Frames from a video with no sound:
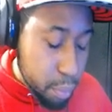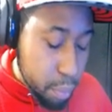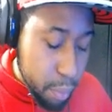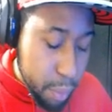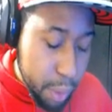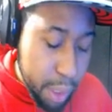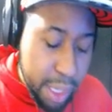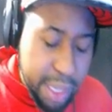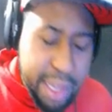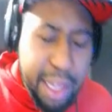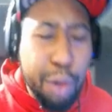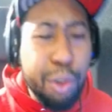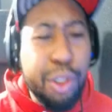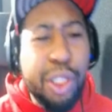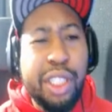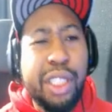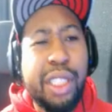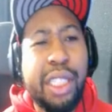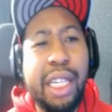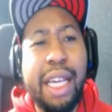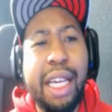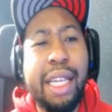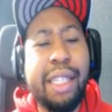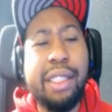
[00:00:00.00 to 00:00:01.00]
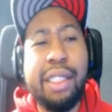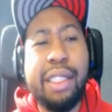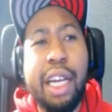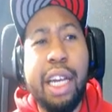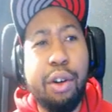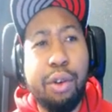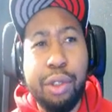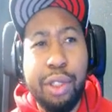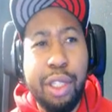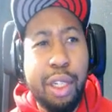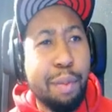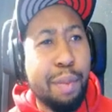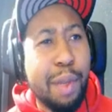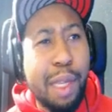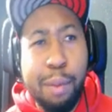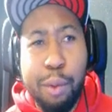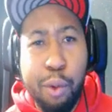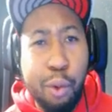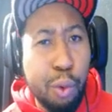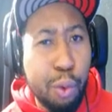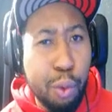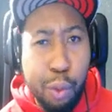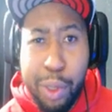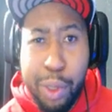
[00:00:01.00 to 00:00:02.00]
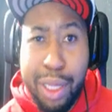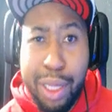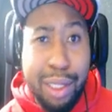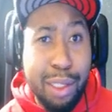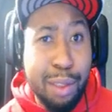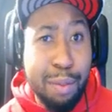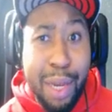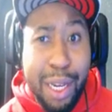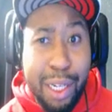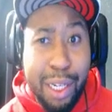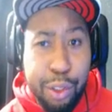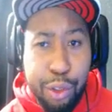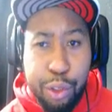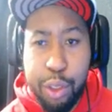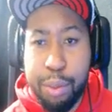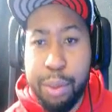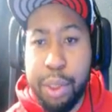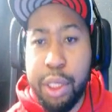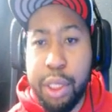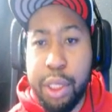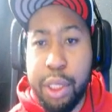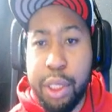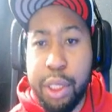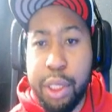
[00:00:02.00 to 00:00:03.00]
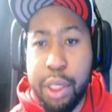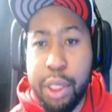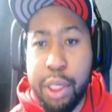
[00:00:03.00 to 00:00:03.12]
That was just in general to the people who with this mainstream shit.